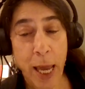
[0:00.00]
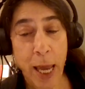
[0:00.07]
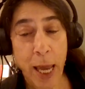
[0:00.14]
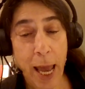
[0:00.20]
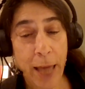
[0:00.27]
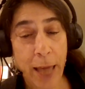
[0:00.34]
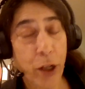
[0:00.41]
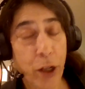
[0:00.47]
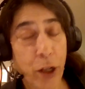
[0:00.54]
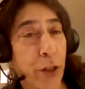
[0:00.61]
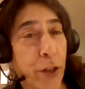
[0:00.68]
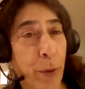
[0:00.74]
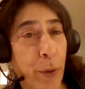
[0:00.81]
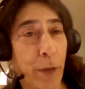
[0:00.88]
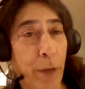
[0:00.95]
And
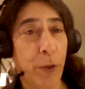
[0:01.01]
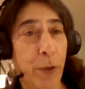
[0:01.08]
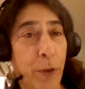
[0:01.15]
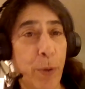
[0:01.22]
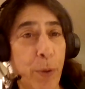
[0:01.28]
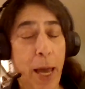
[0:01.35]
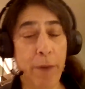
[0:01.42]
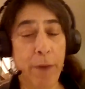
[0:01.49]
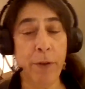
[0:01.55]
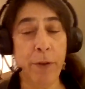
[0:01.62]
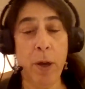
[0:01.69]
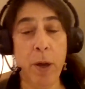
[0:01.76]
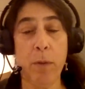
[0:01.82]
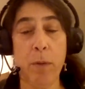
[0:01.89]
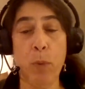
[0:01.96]
also, if you have
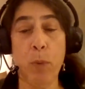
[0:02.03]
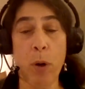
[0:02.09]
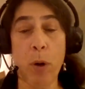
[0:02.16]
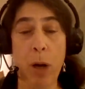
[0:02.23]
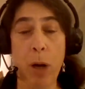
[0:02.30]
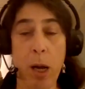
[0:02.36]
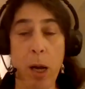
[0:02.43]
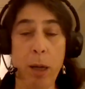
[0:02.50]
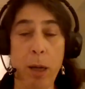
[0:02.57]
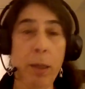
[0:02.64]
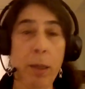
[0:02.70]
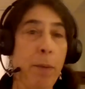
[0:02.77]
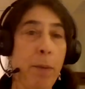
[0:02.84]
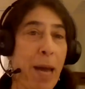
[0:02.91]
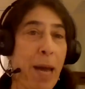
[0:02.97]
more
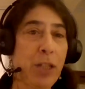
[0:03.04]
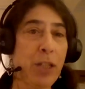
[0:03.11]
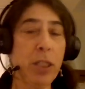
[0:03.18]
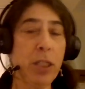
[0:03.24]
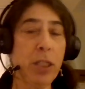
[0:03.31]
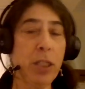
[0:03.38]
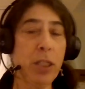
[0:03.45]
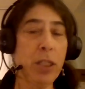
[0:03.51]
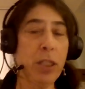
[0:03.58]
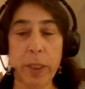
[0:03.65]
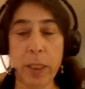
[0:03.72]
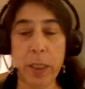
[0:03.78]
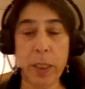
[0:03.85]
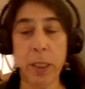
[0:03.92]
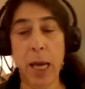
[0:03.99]
passions, interests,